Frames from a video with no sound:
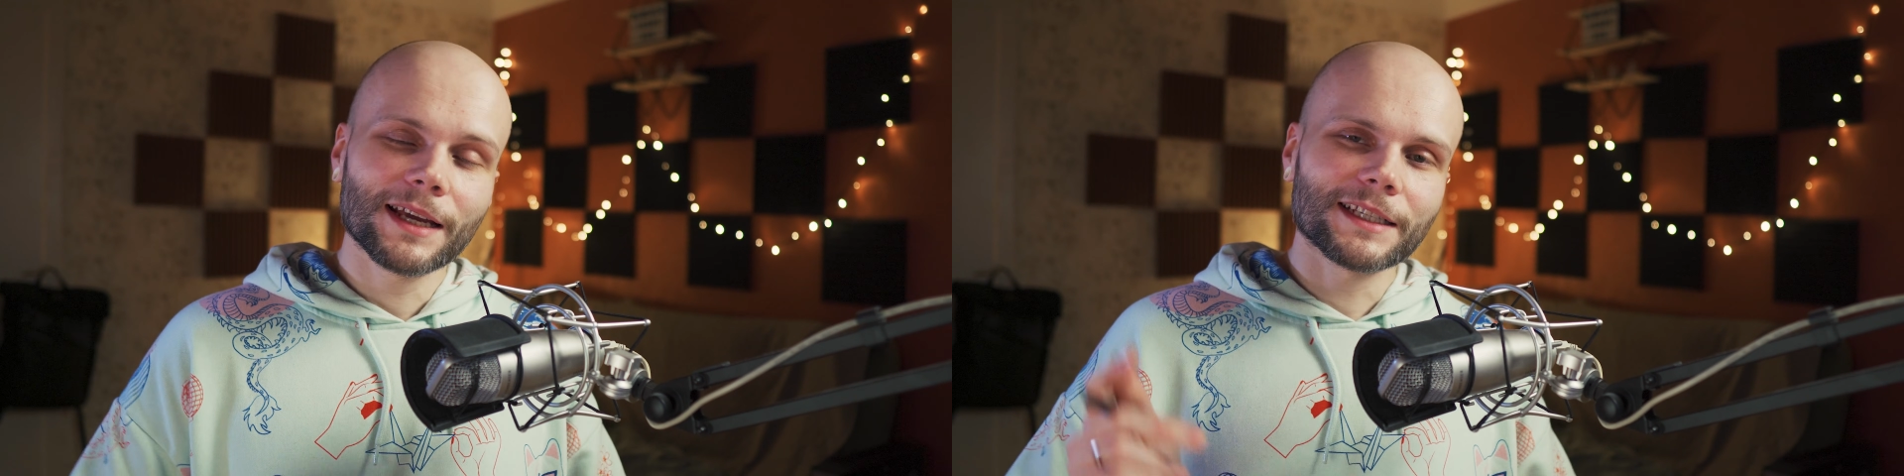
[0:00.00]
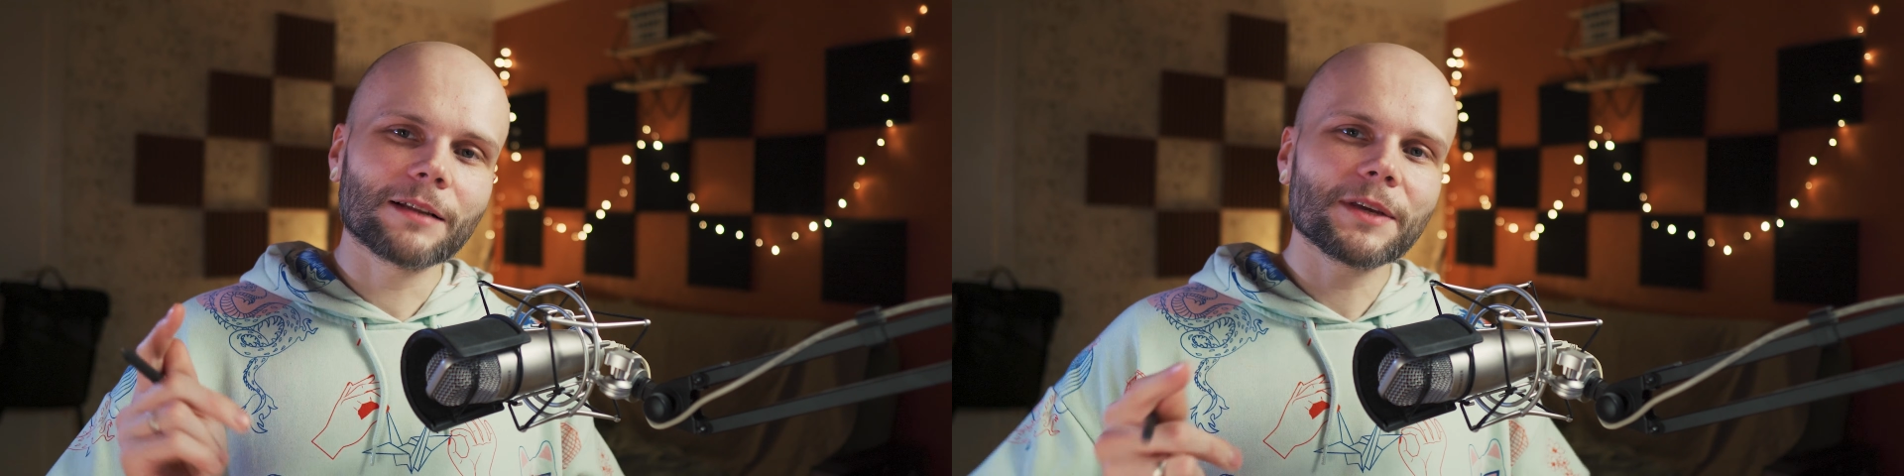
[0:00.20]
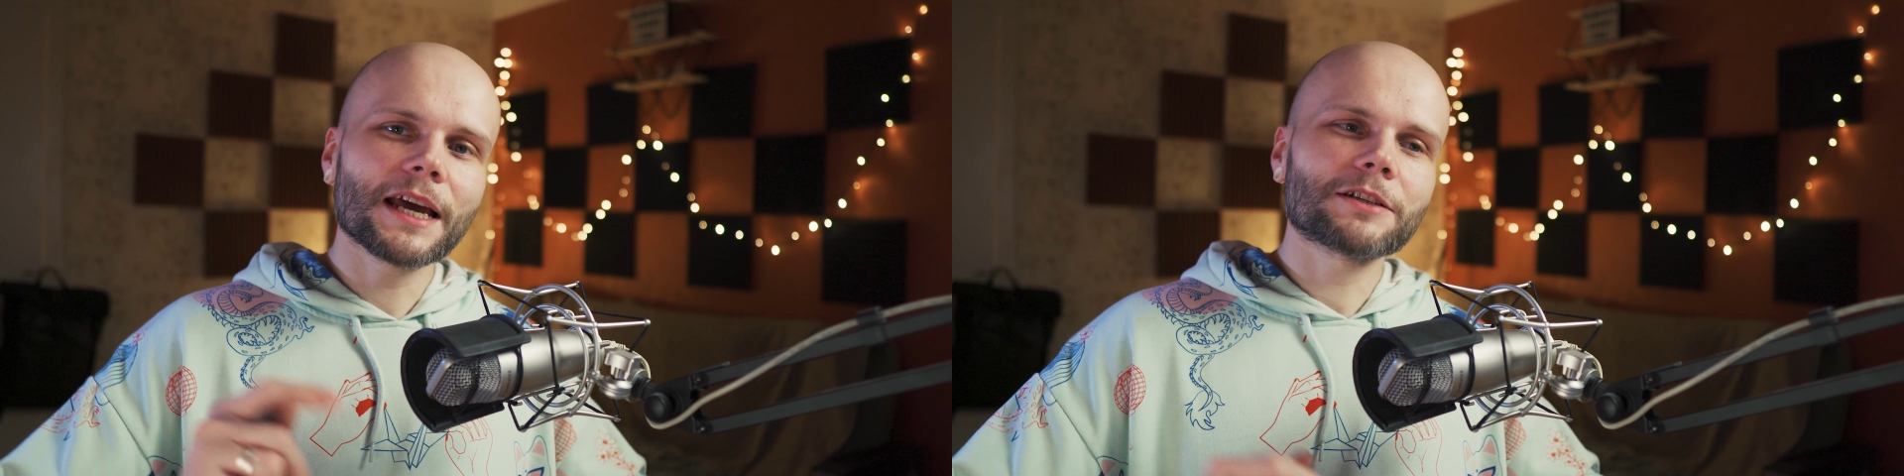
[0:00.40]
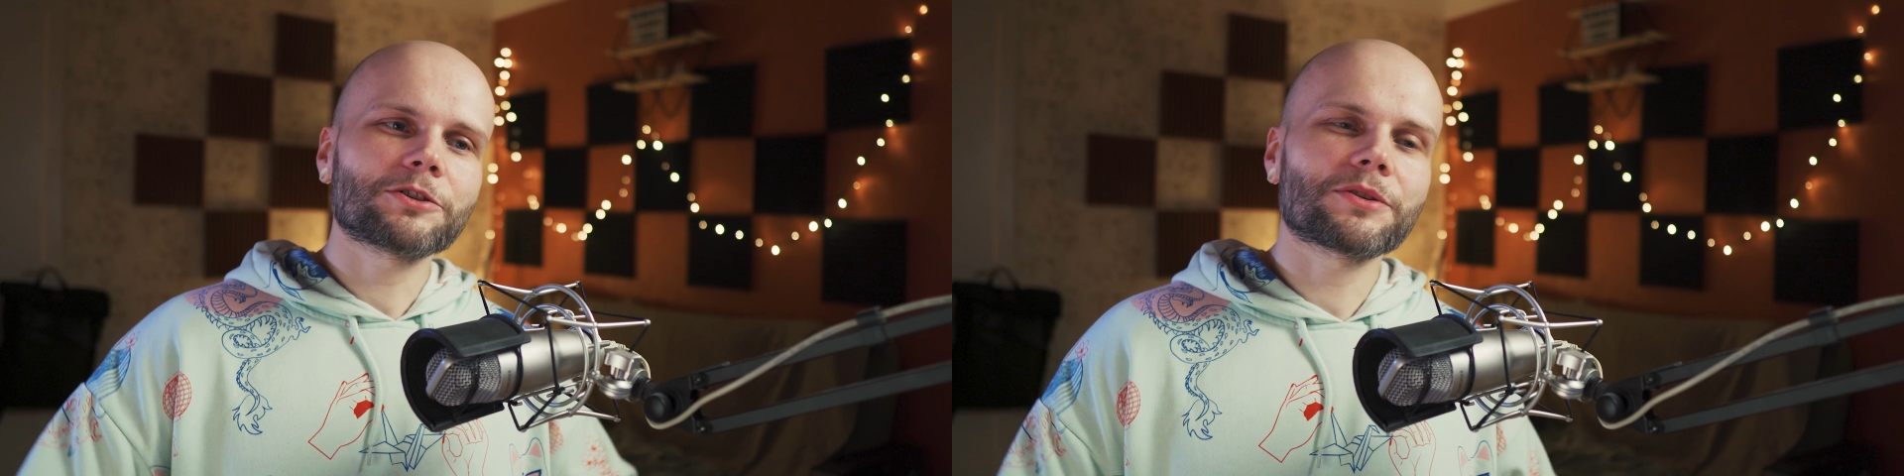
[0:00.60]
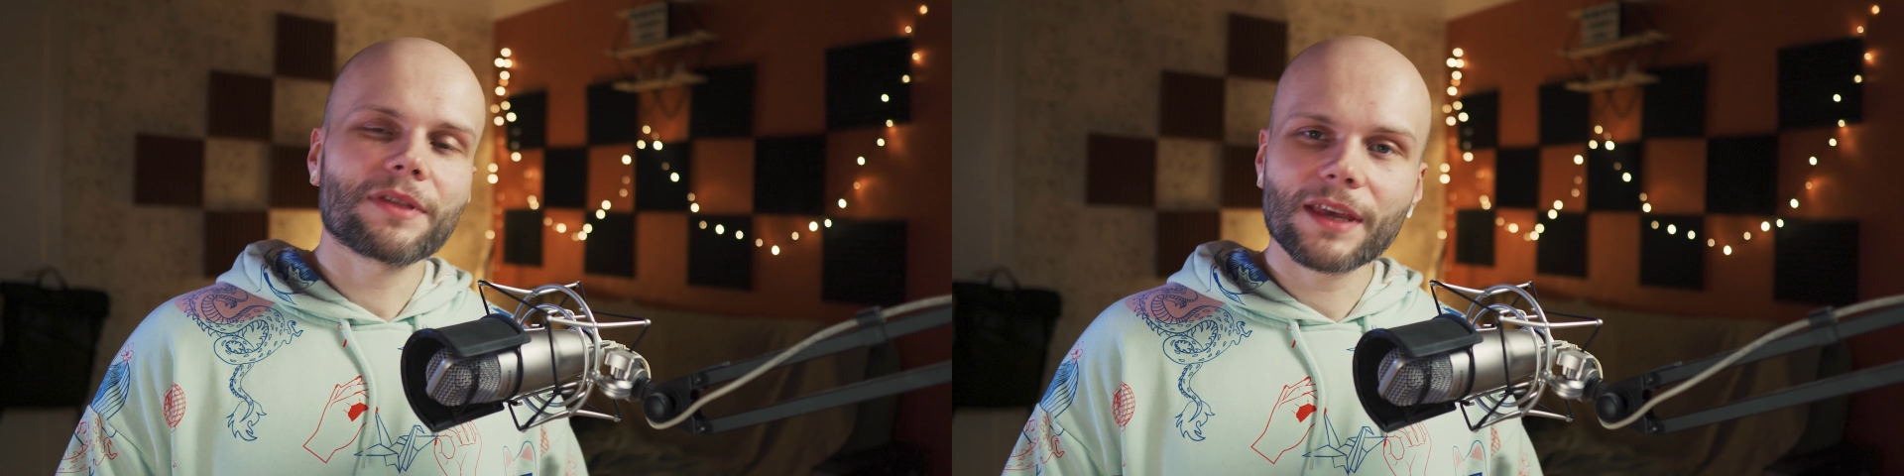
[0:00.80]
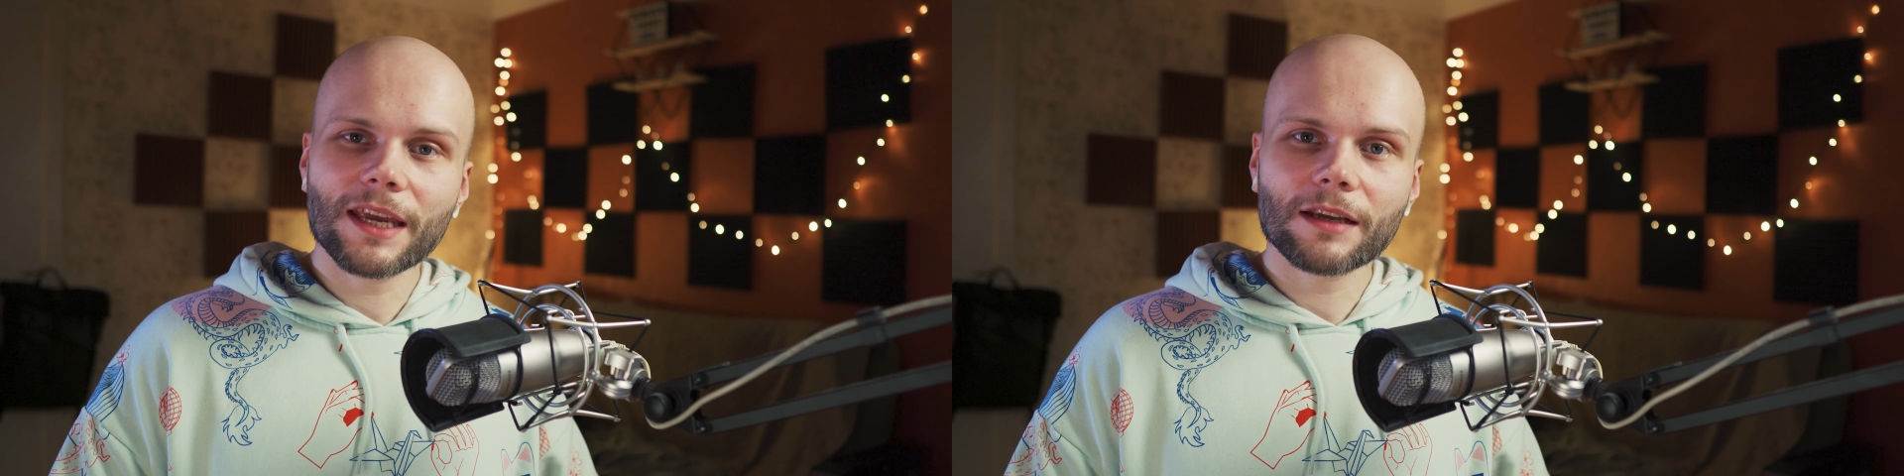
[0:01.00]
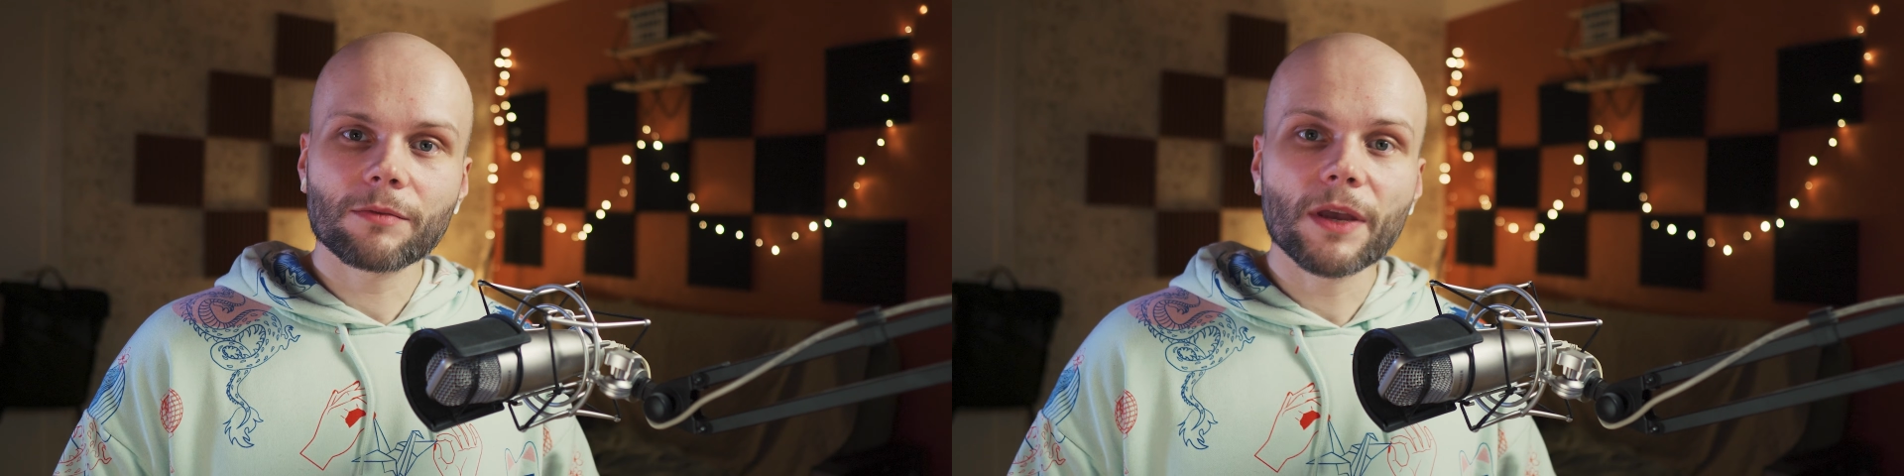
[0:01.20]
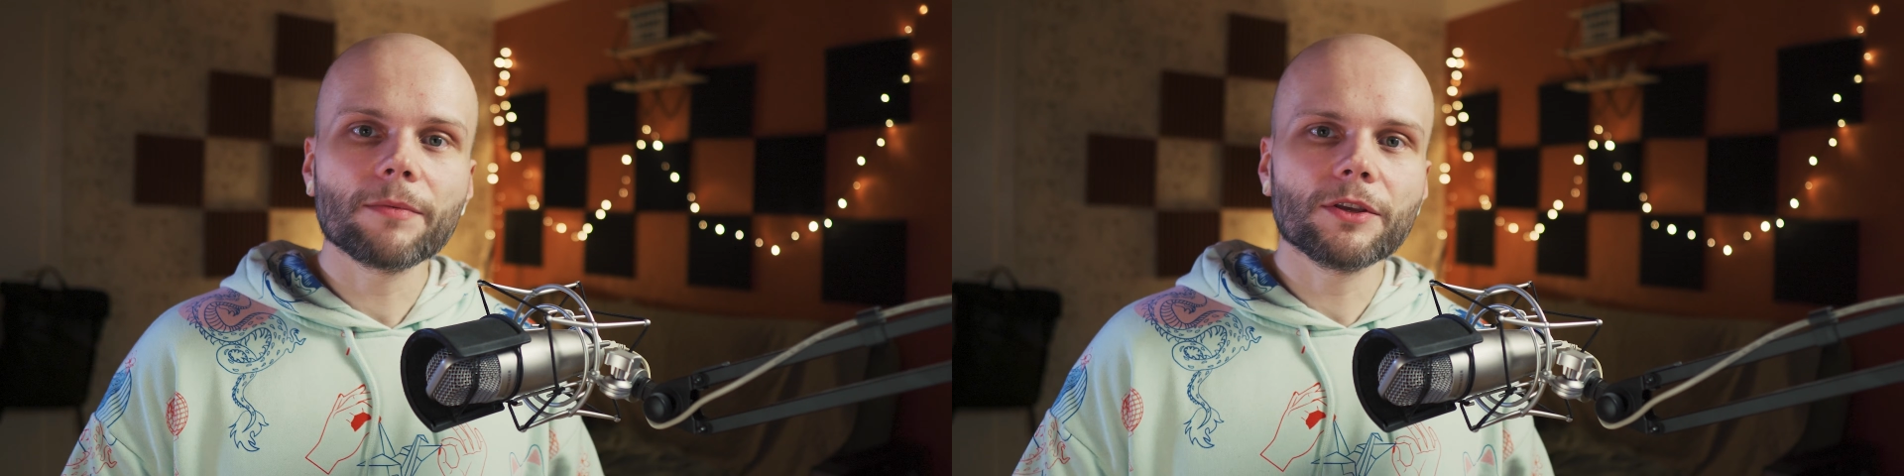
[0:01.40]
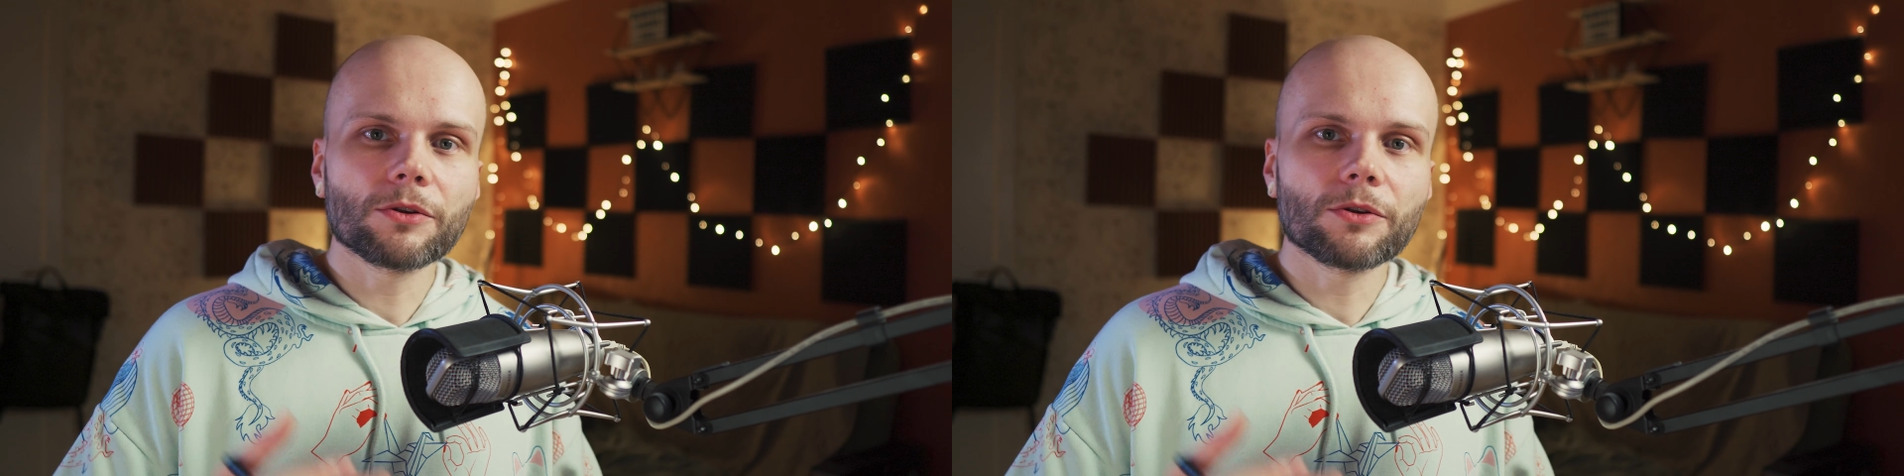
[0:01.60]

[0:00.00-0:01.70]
Tell me guys what you think, maybe you